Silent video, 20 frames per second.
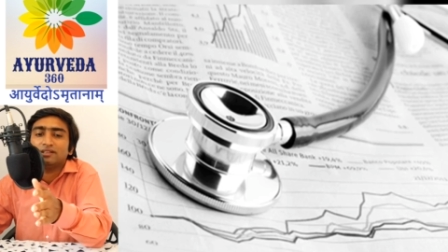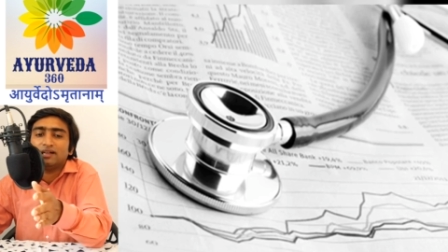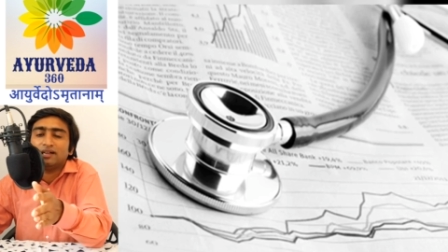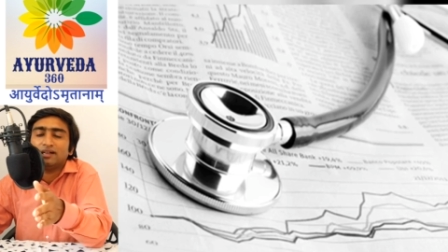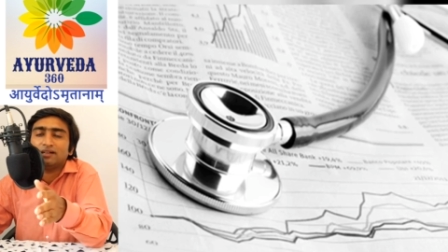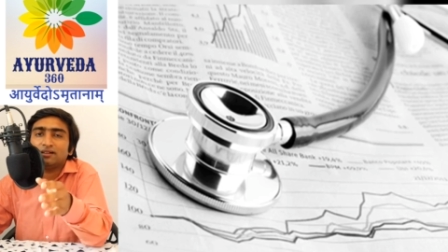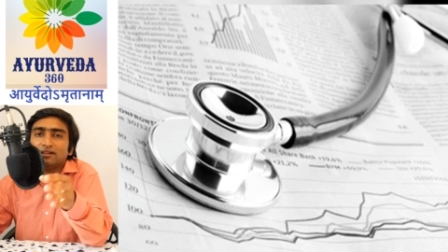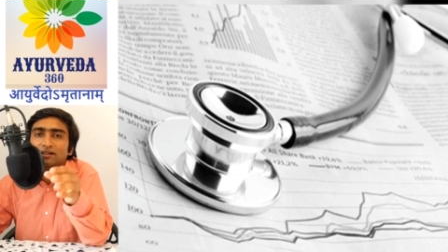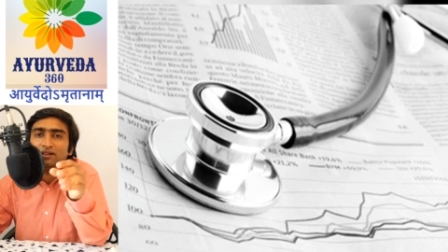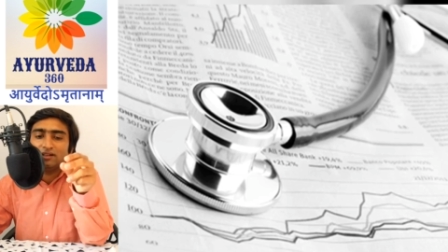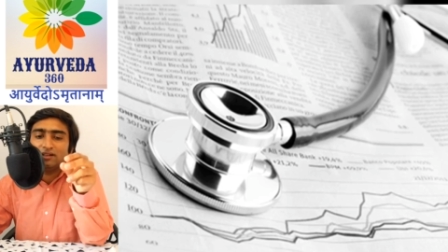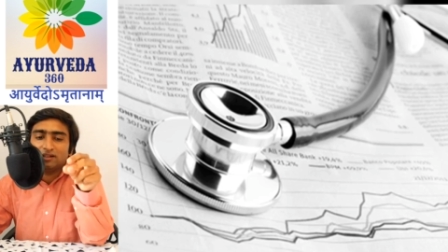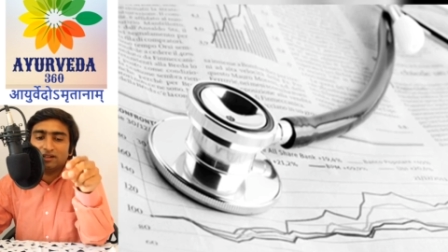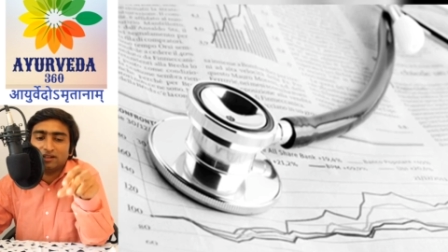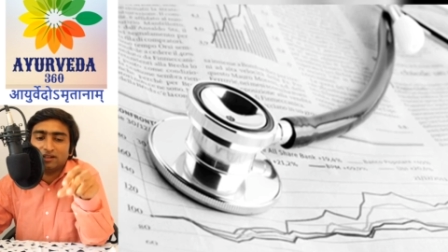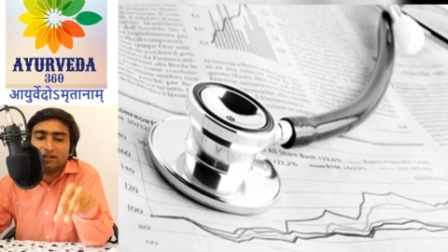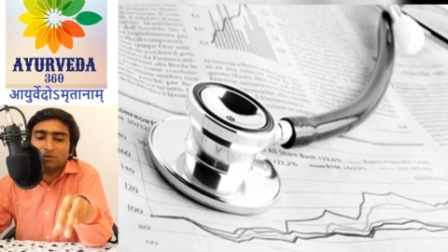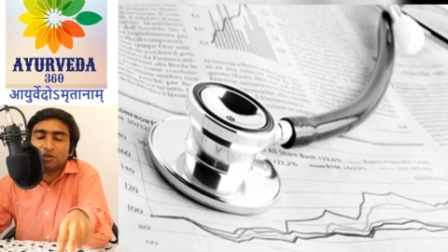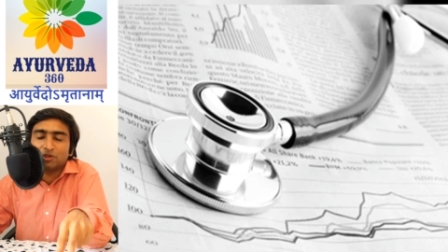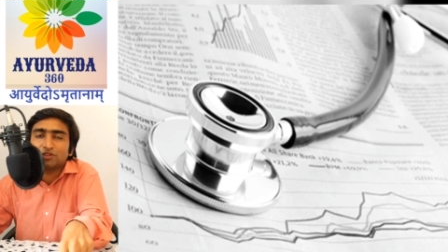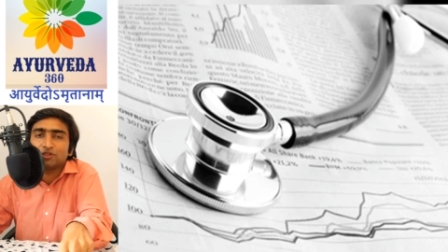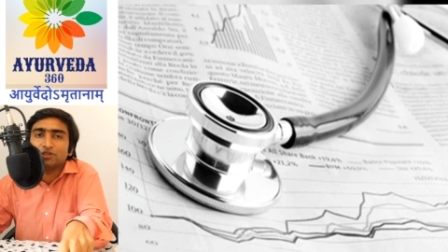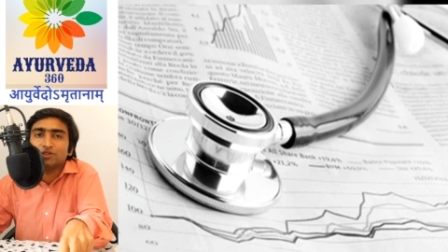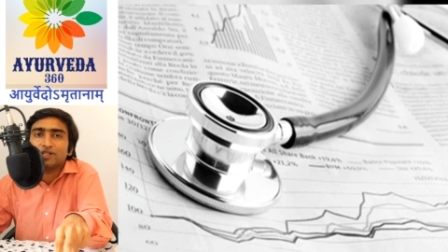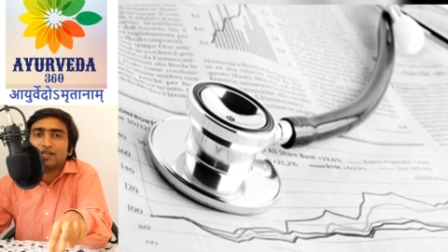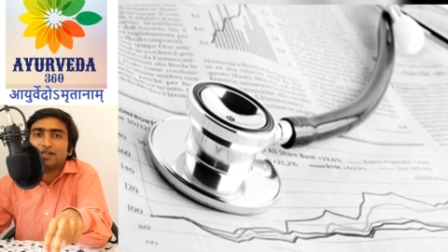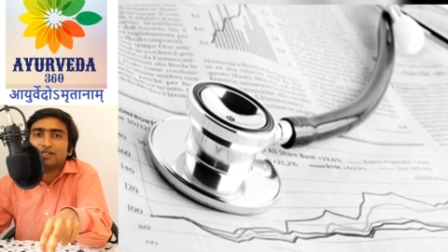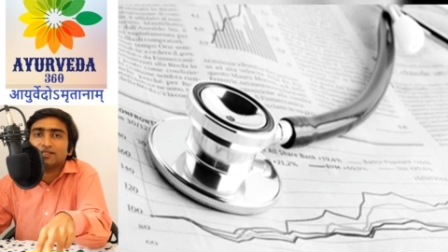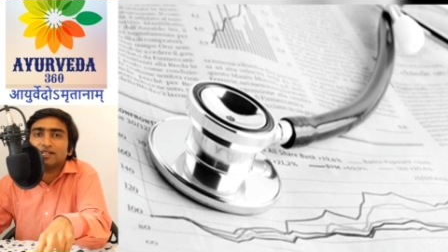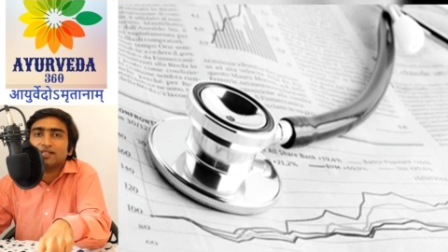that uh,
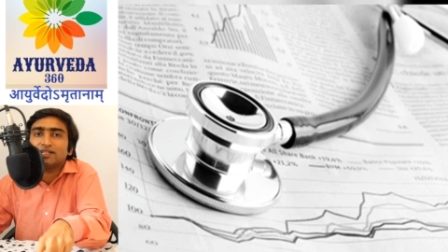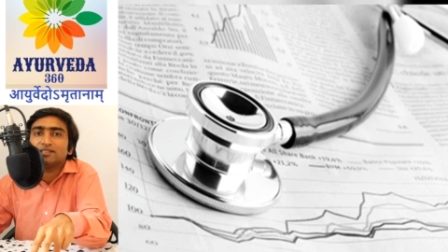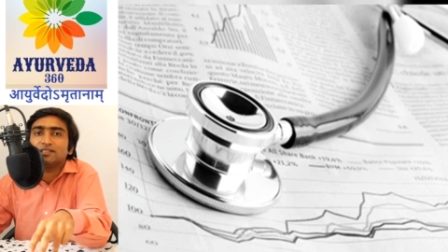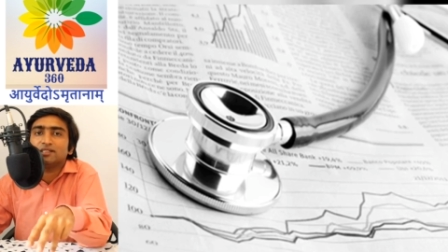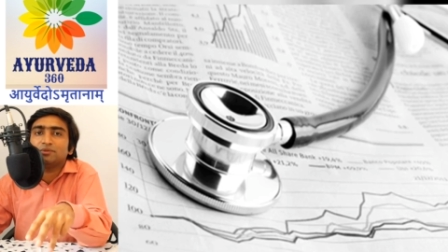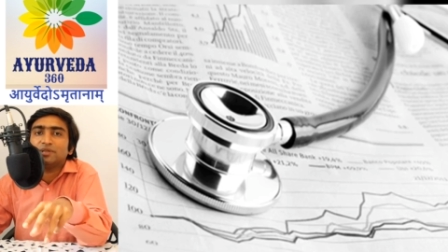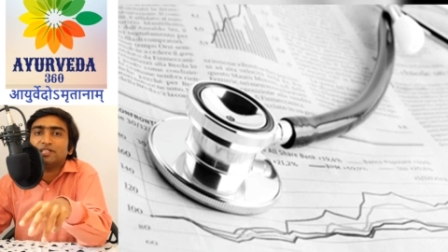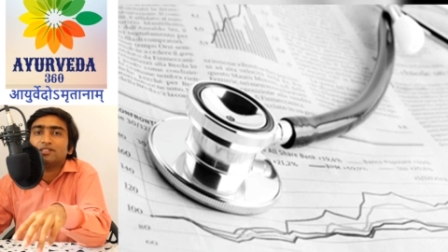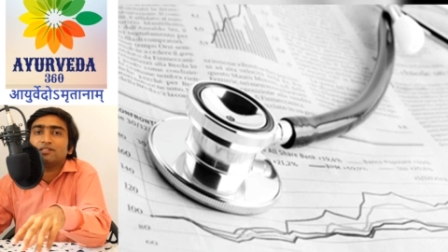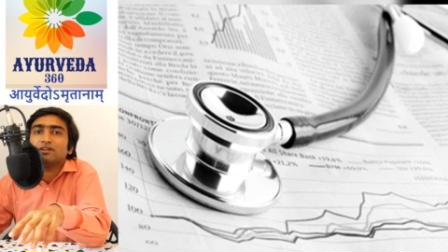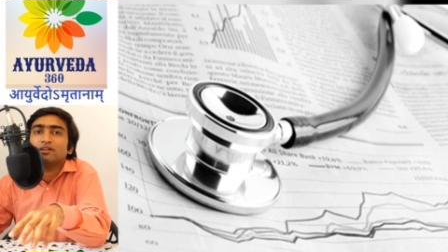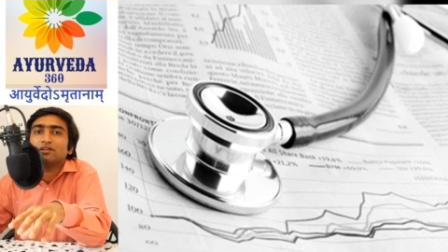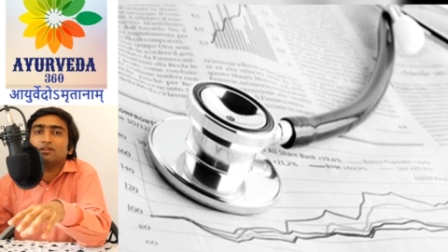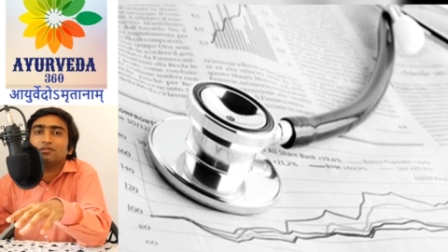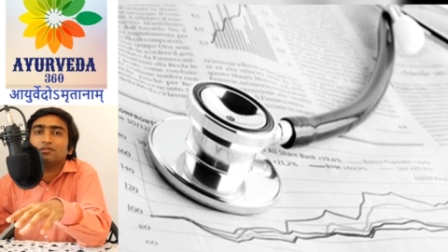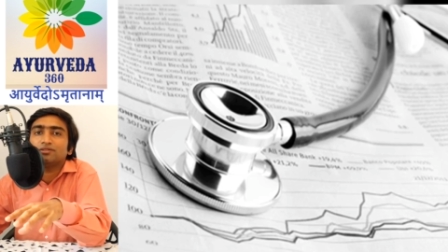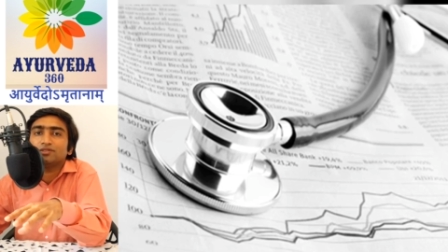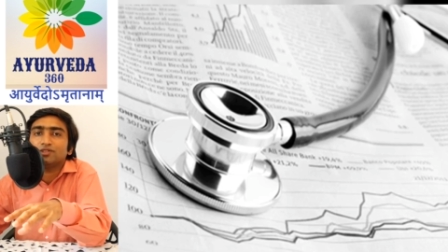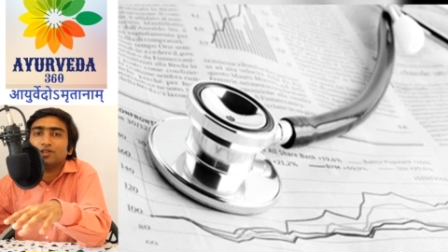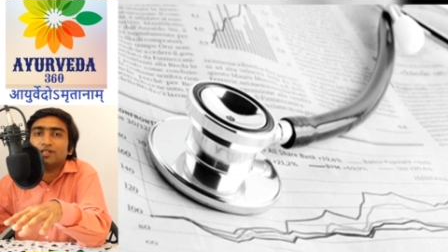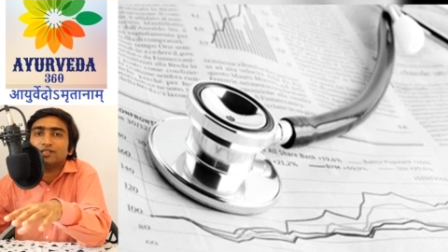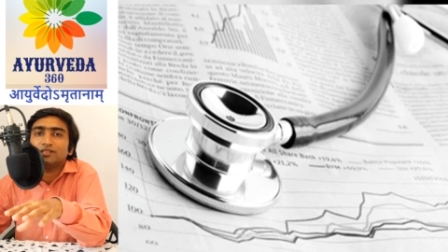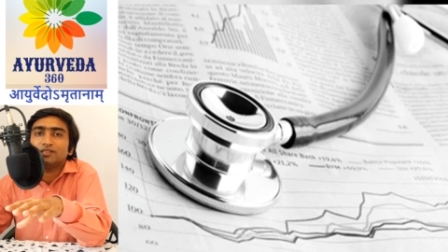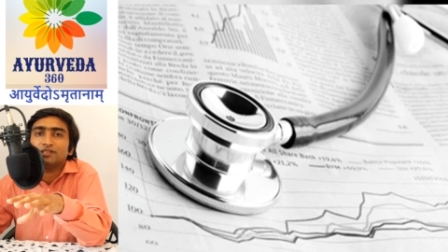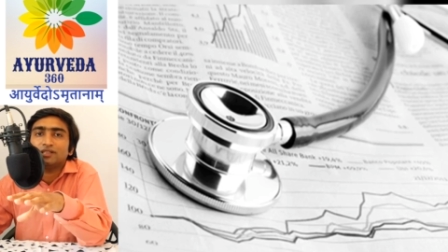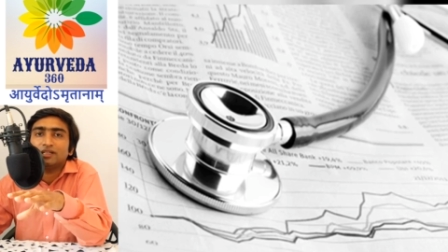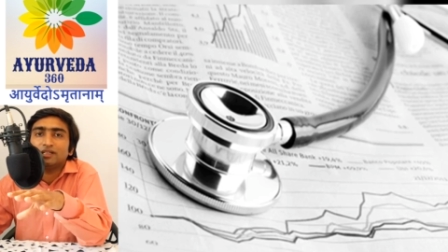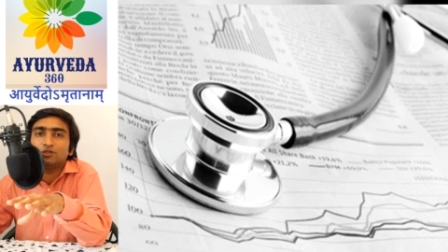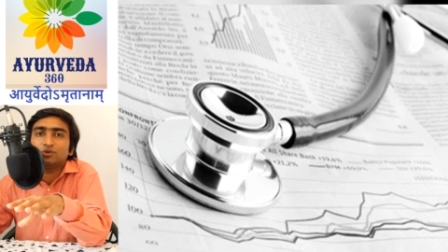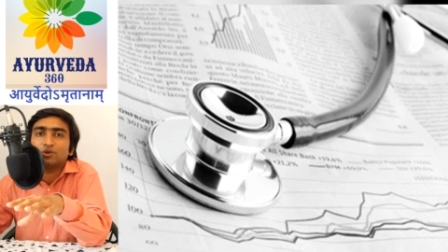Mrityunjaya Rasa is the best drug of choice
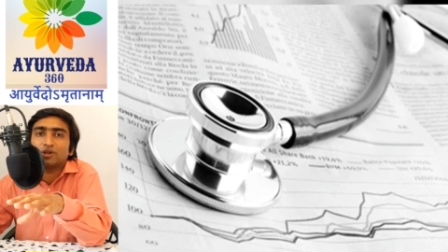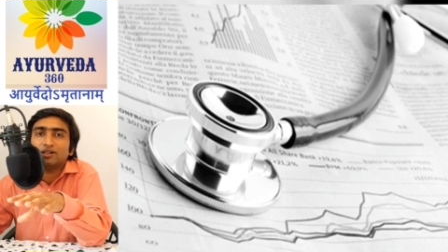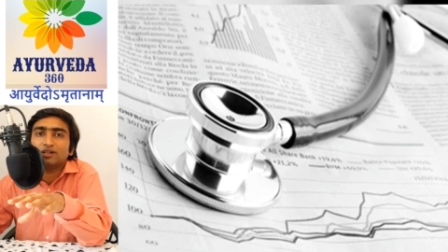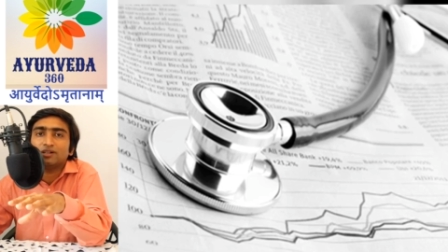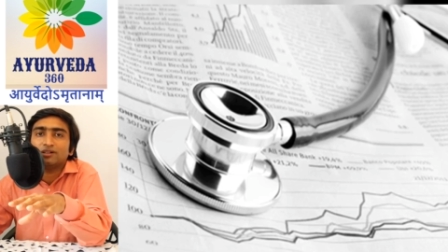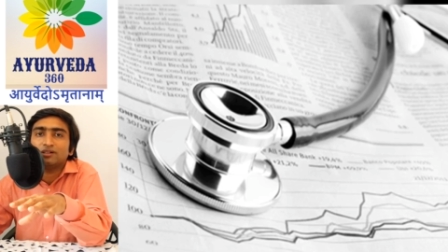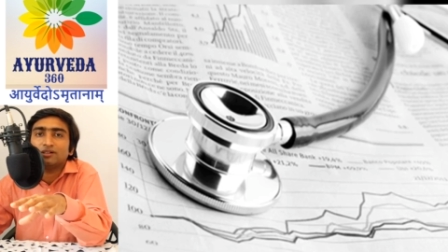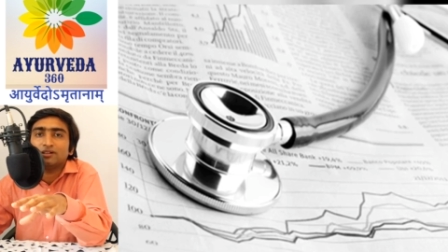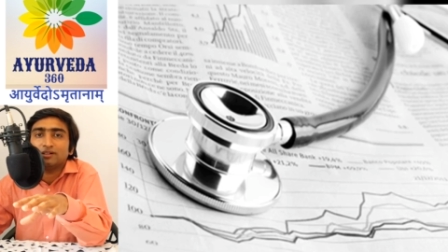in Jwara,